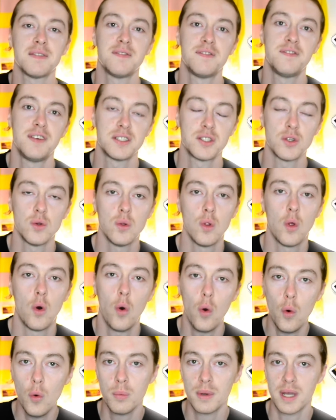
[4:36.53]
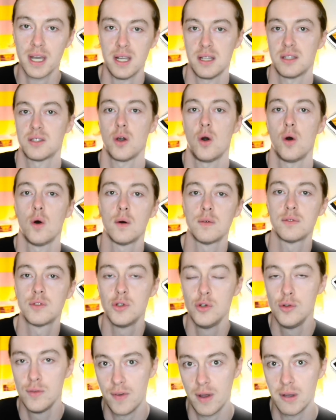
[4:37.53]
Thistle home kit of
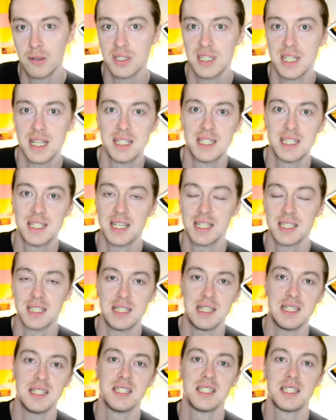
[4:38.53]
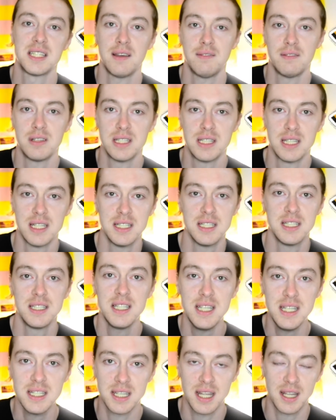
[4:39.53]
2016-17
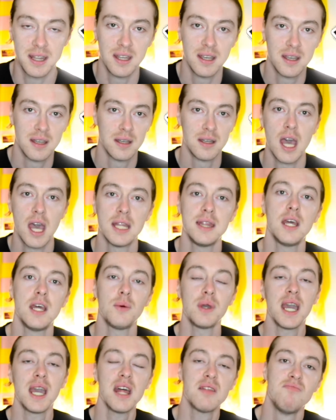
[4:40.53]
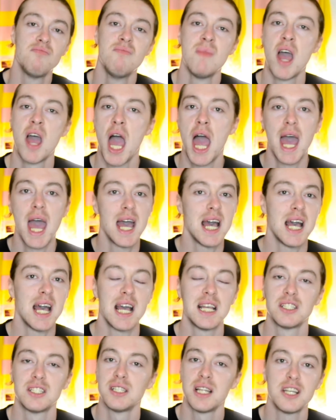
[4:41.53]
season. Now again,
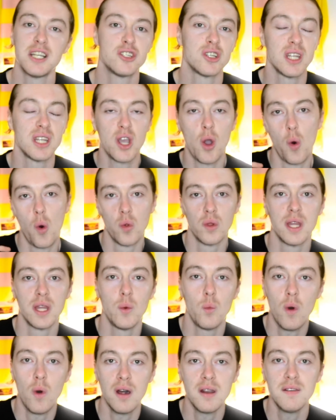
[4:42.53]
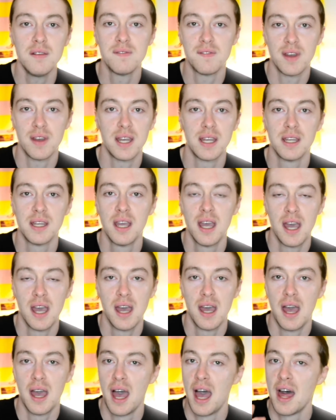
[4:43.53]
it's literally only one thing
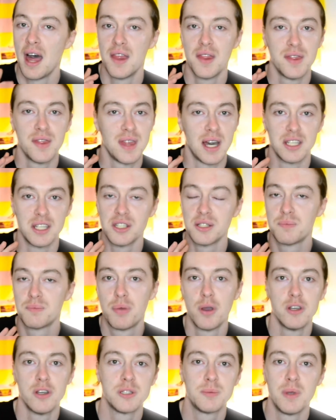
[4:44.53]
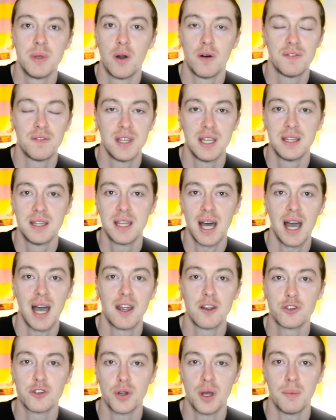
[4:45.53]
that just puts me off the
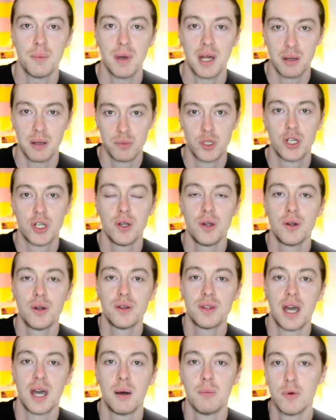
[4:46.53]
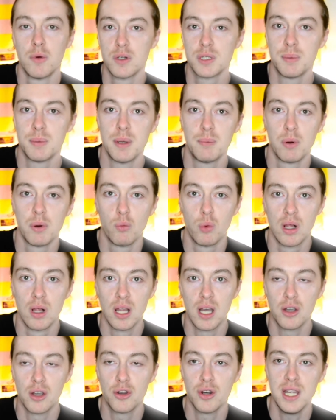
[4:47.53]
entire strip, and I'm sure that most people will
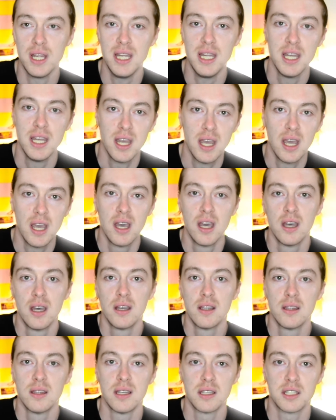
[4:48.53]
agree: the